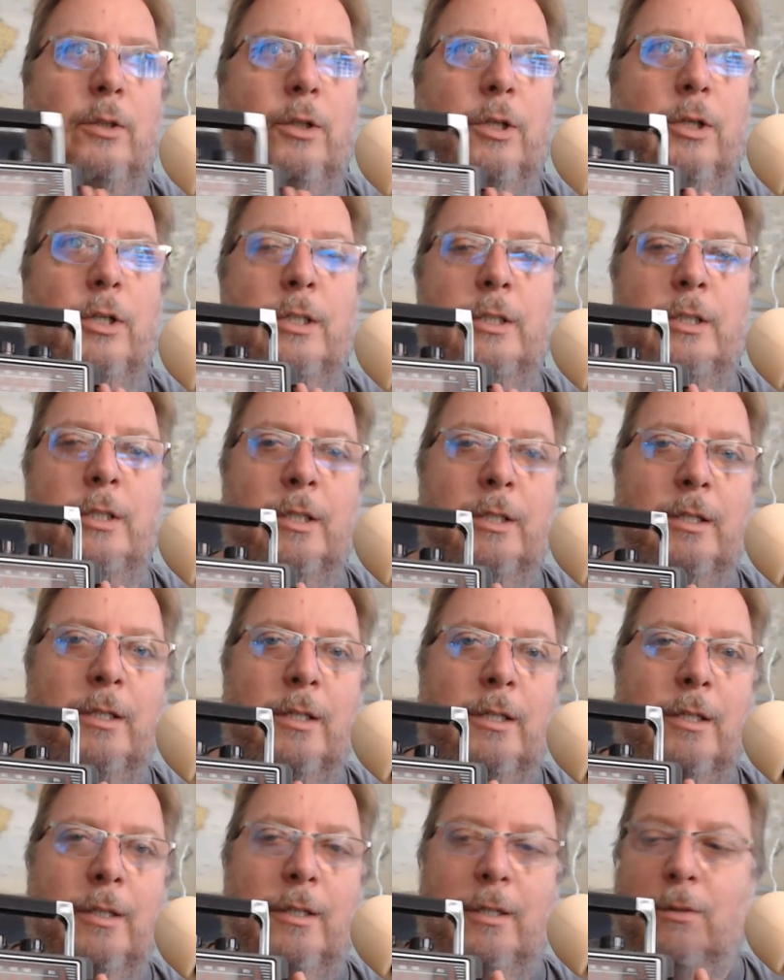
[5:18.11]
good,
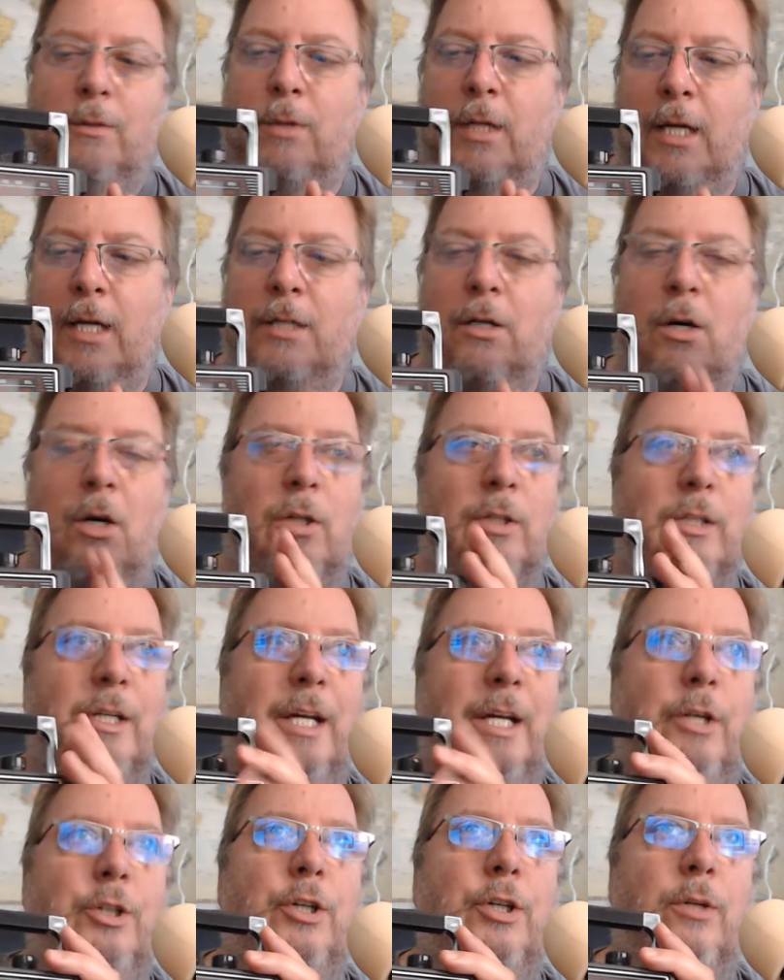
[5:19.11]
what I call
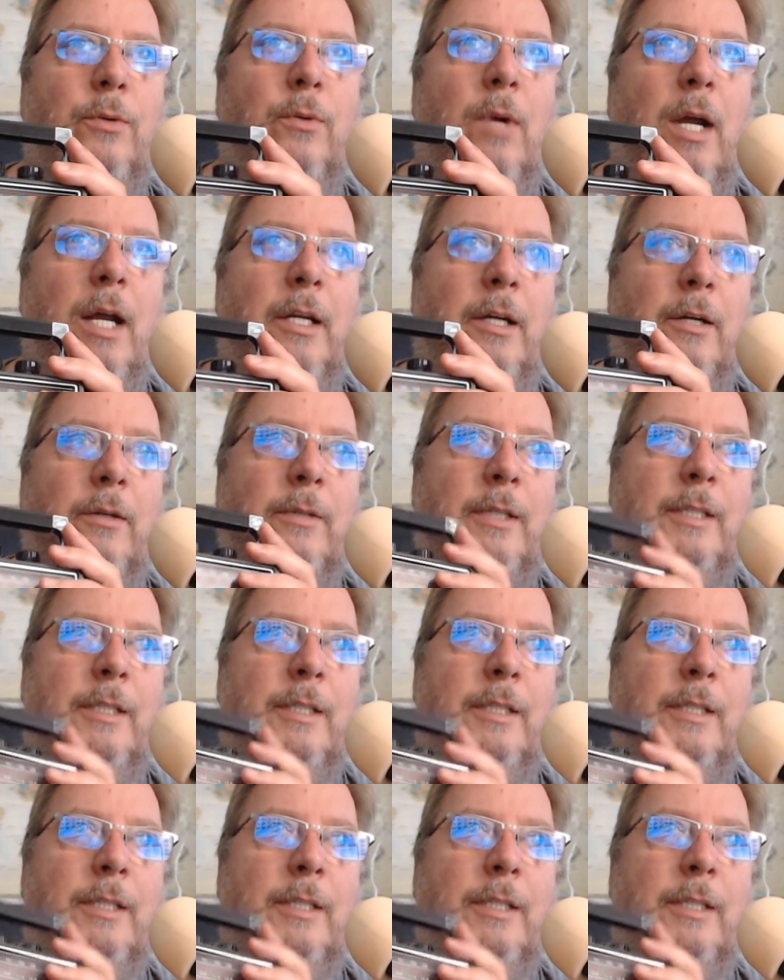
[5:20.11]
kitchen radio.